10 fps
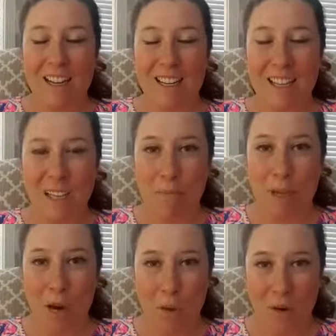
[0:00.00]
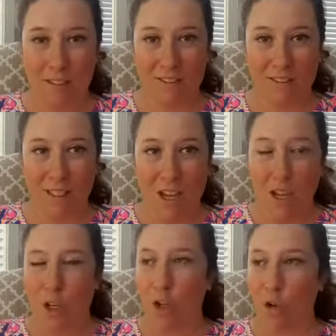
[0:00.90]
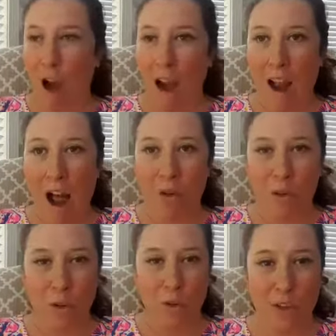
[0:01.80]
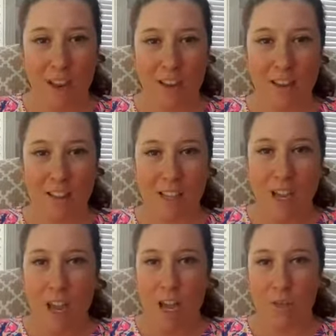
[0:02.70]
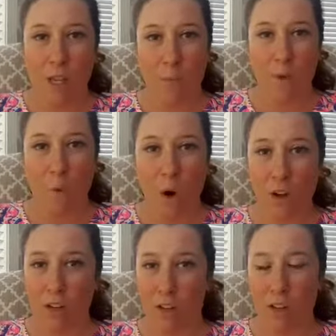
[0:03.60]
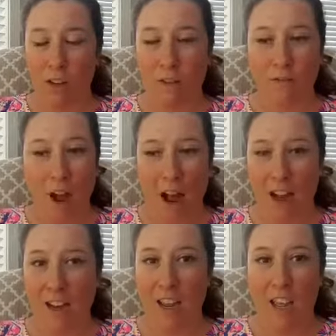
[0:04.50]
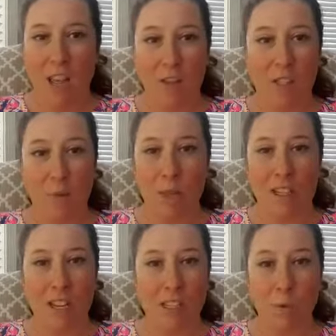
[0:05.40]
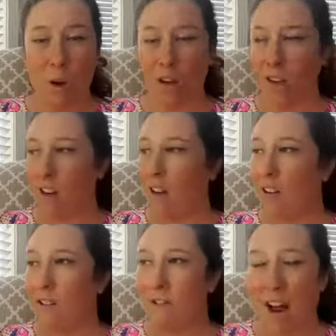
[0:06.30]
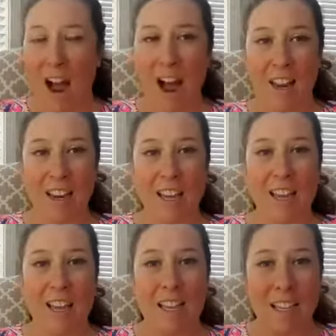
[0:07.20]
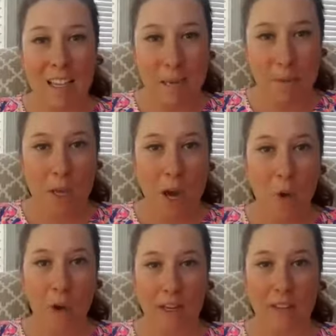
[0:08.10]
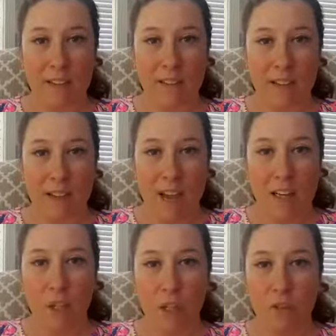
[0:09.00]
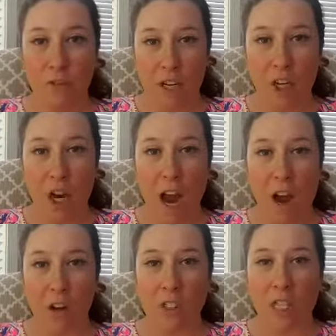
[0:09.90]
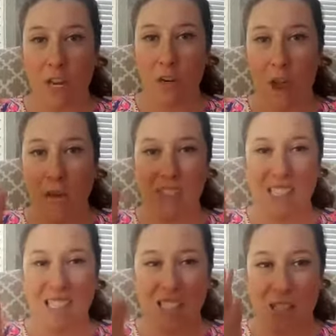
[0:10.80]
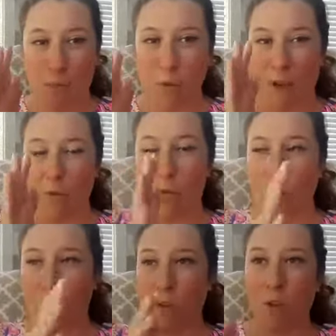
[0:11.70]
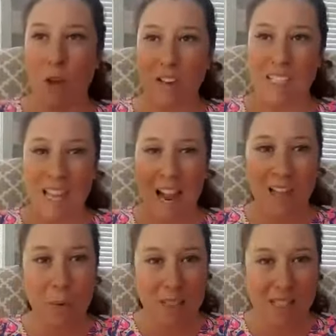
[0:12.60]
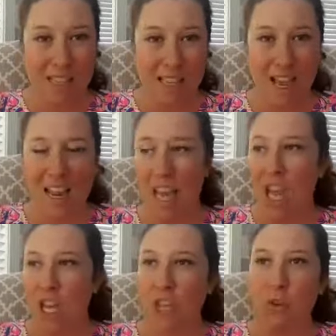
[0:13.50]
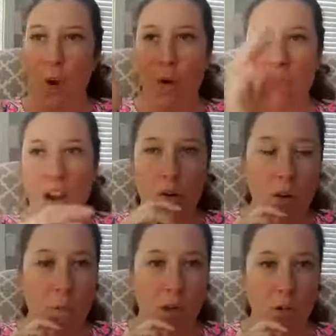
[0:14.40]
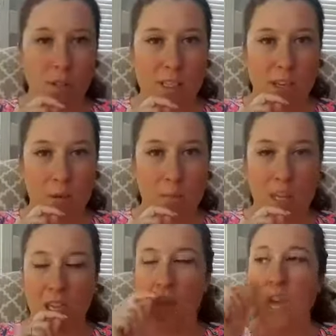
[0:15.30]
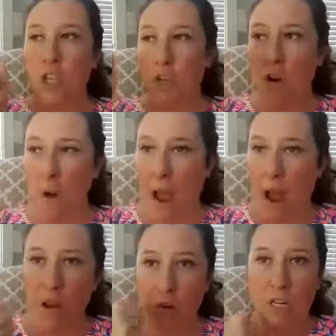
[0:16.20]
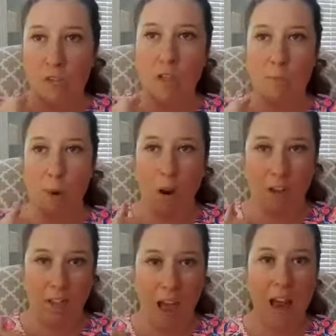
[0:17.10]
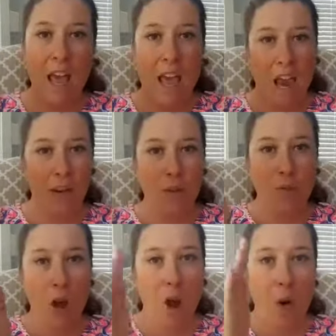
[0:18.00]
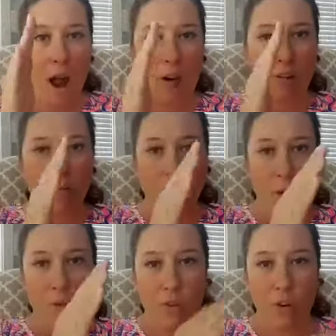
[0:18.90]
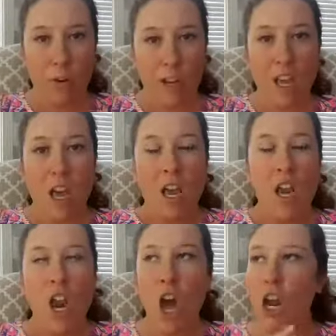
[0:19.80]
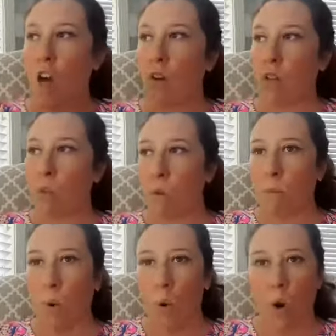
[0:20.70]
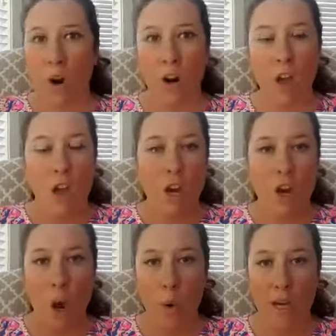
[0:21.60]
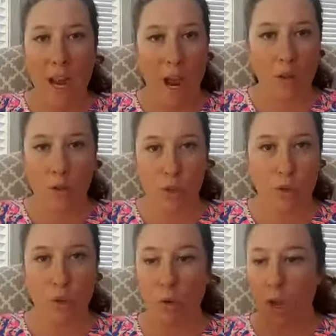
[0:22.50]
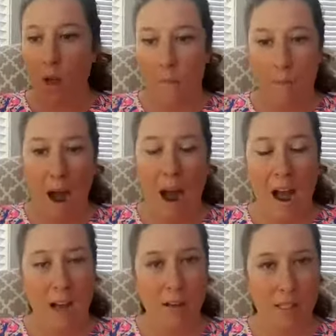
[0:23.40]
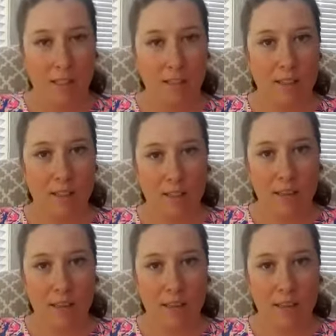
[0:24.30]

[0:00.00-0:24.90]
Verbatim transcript: Keep going. Try out new things. If something works, fine. If something doesn't work, fine. Keep going until you figure out and you have a system, you have a rhythm. You know exactly what to say. You know what their rebuttal is going to be. You know how you need to respond to that, and you know how to flow through it. None of us were born knowing how to buy houses.